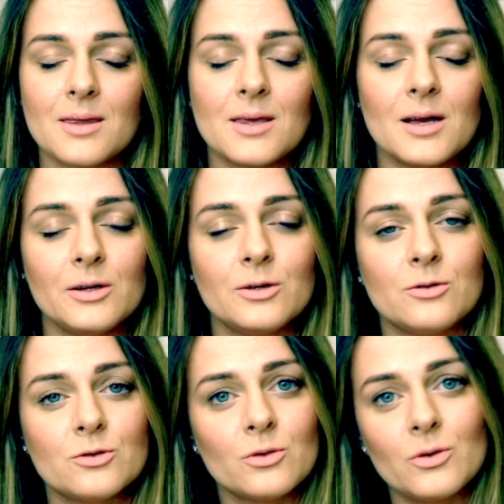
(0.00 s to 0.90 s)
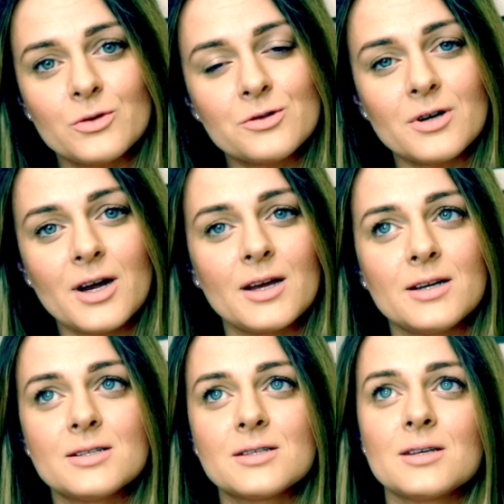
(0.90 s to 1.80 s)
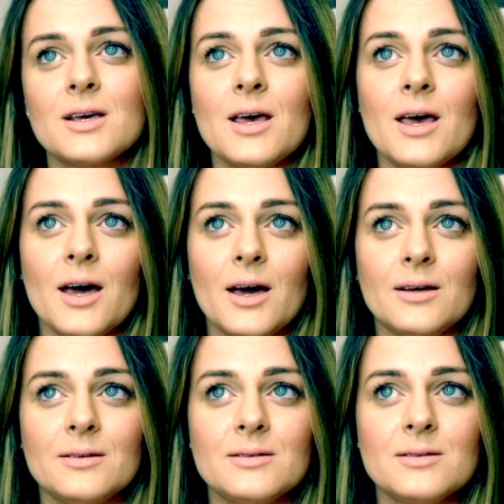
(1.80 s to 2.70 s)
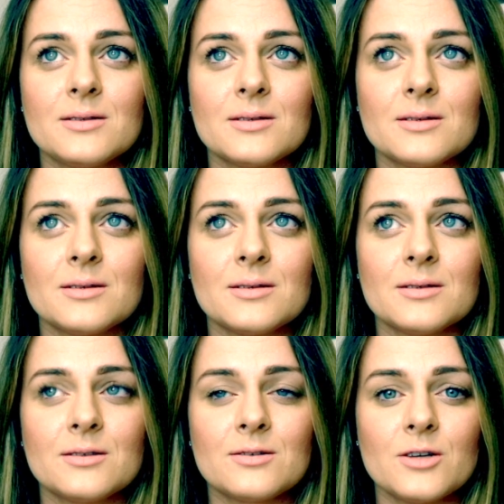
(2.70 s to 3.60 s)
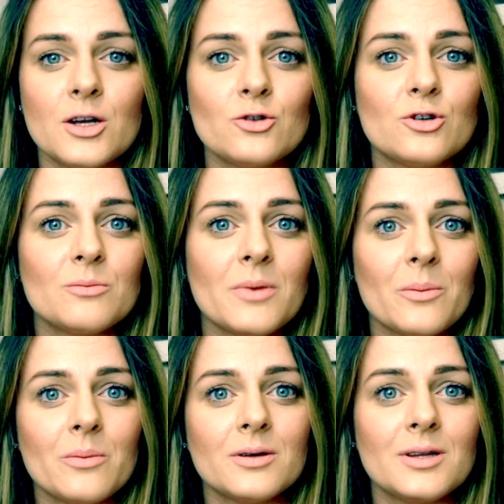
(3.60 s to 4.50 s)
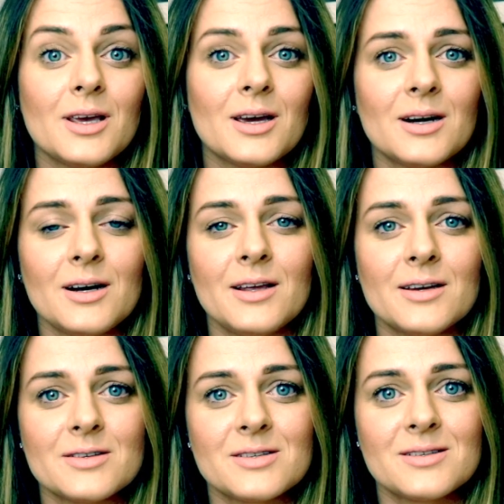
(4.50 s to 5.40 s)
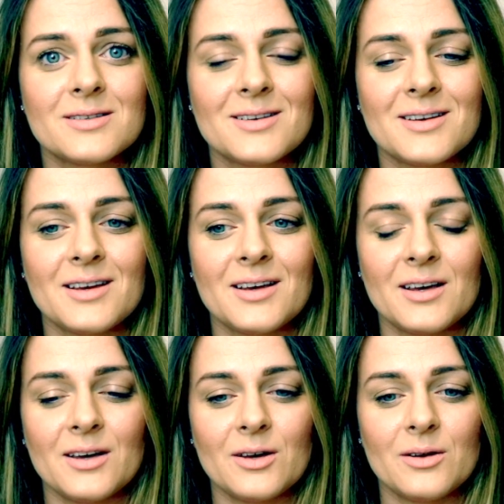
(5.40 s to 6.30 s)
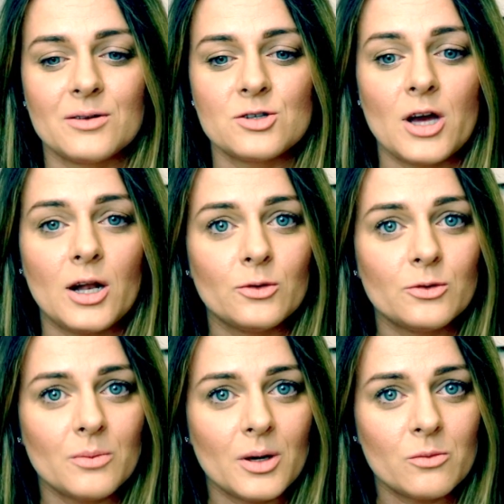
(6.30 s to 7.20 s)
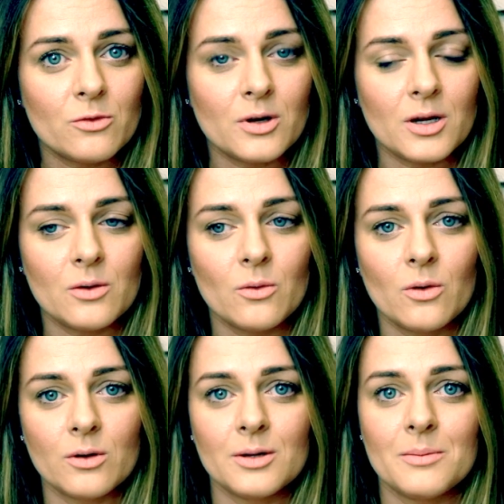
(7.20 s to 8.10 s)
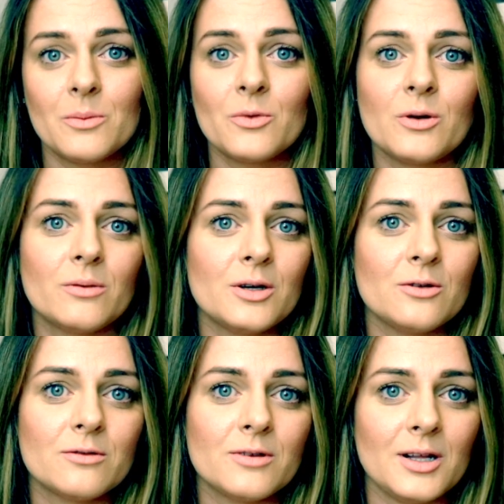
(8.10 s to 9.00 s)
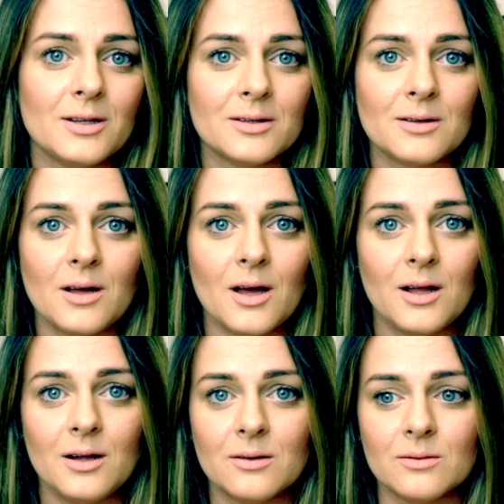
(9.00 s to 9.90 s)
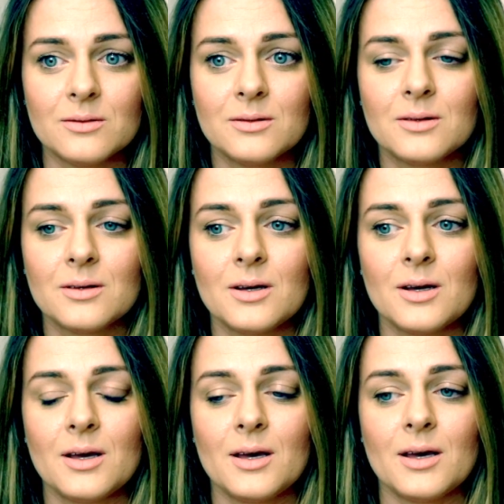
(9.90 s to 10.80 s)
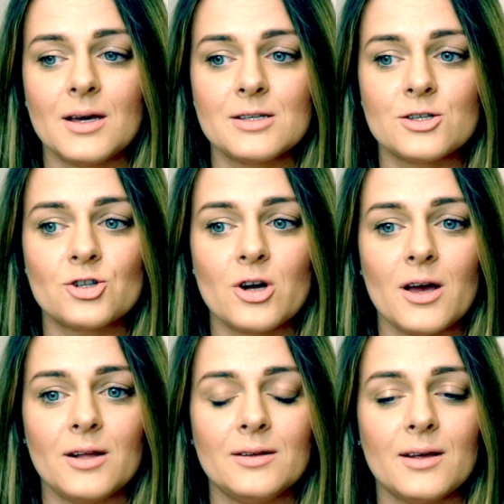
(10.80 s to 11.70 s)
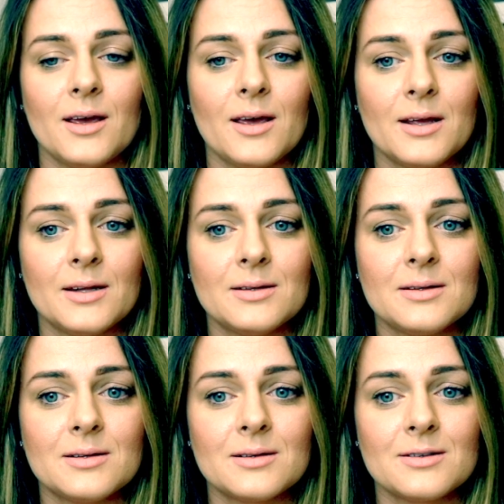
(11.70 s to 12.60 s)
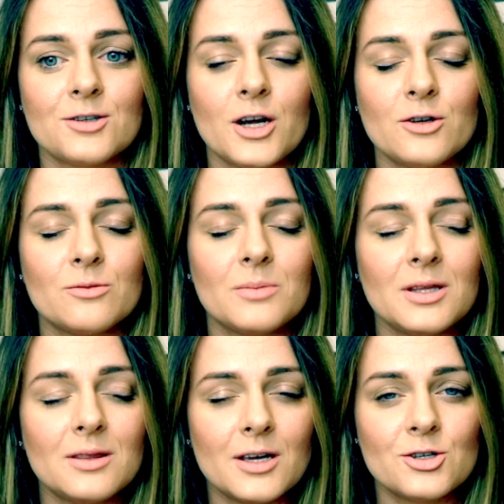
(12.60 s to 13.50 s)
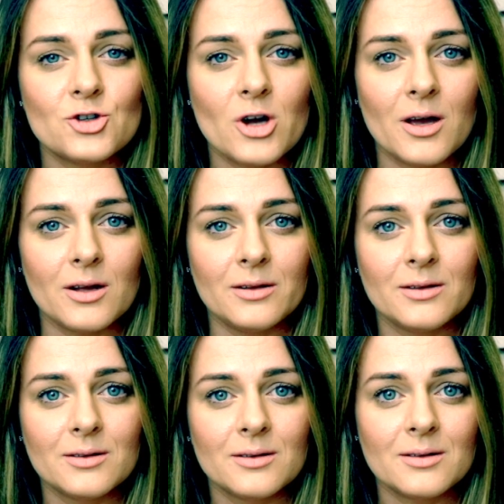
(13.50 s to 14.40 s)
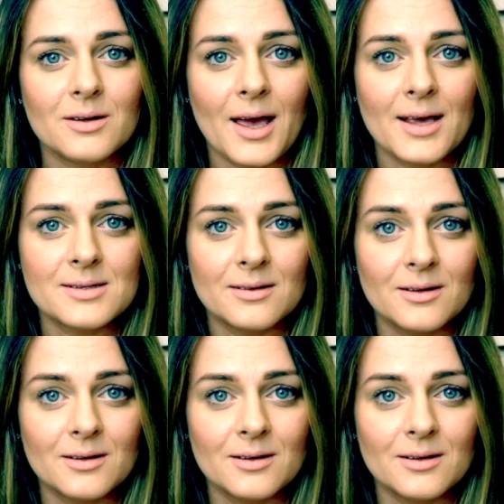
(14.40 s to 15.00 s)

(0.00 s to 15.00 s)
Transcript: tell you to close your eyes and try to remember the earliest childhood memory, or the memory where you felt alone as a child, and try to meet that child as an